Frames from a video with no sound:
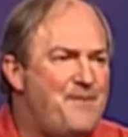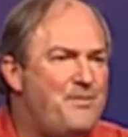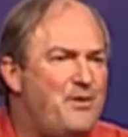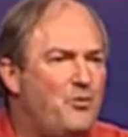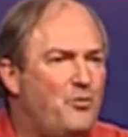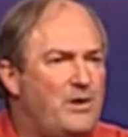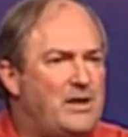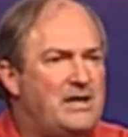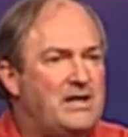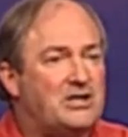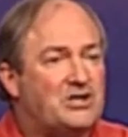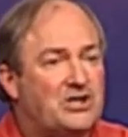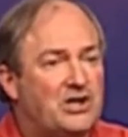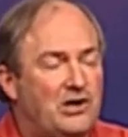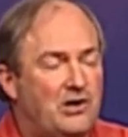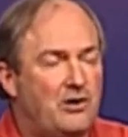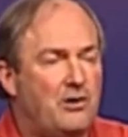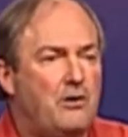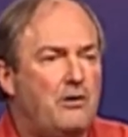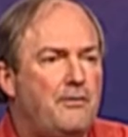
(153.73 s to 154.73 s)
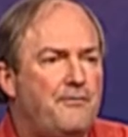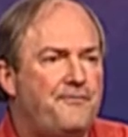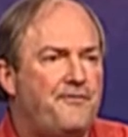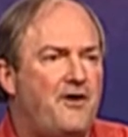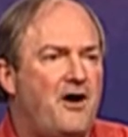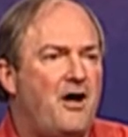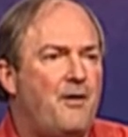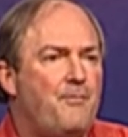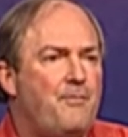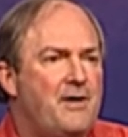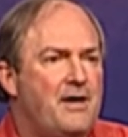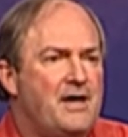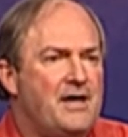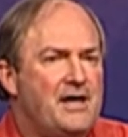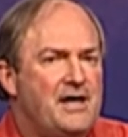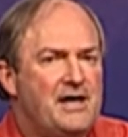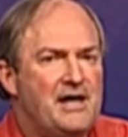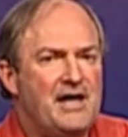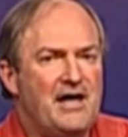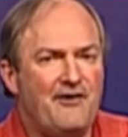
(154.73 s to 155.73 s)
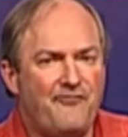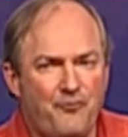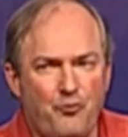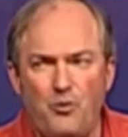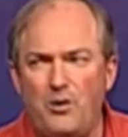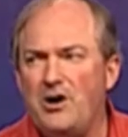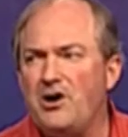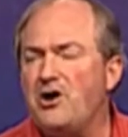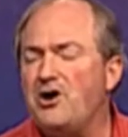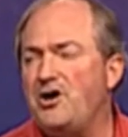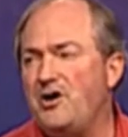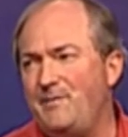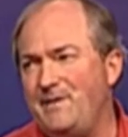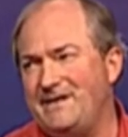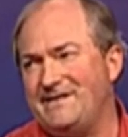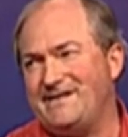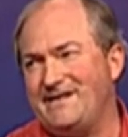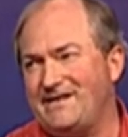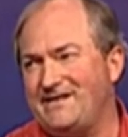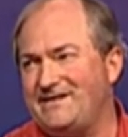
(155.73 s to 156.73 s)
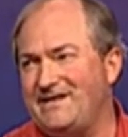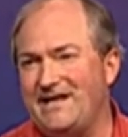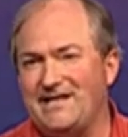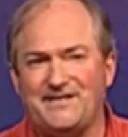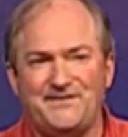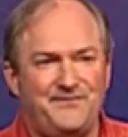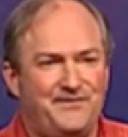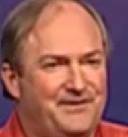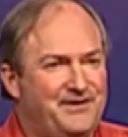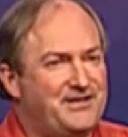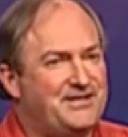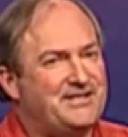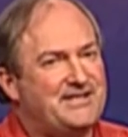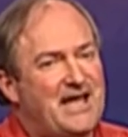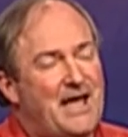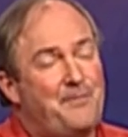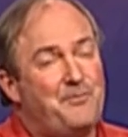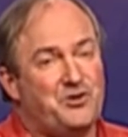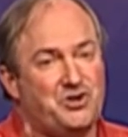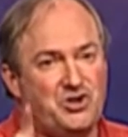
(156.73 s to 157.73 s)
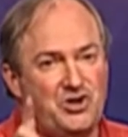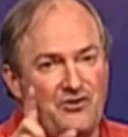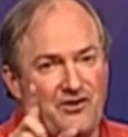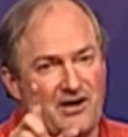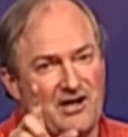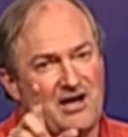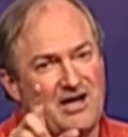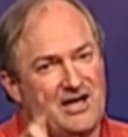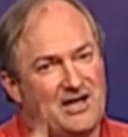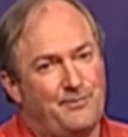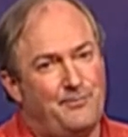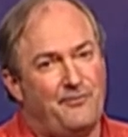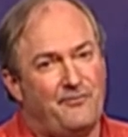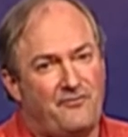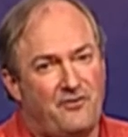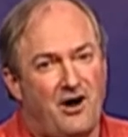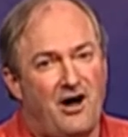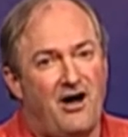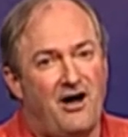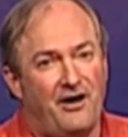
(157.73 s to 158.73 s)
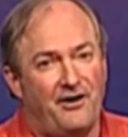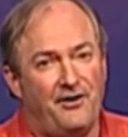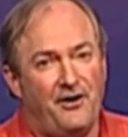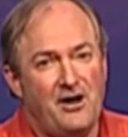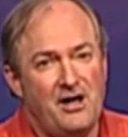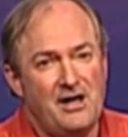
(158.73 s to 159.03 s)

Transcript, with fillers: we need to learn from if we're going to be successful in establishing the kingdom of God